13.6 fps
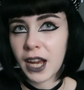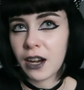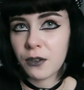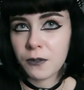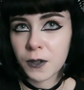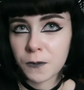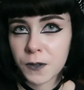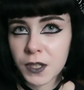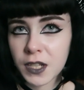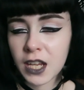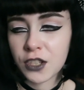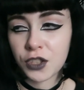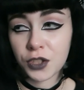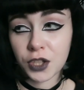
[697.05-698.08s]
outfit of the
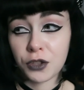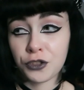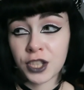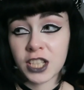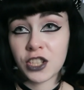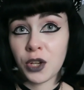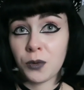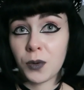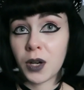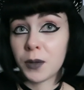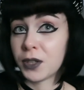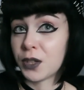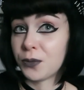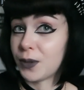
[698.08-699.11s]
days because I already know what
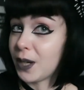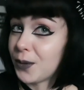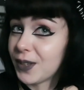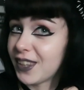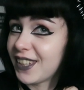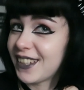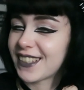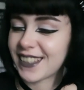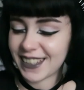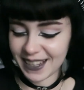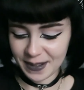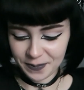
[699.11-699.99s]
I'm gonna wear with this.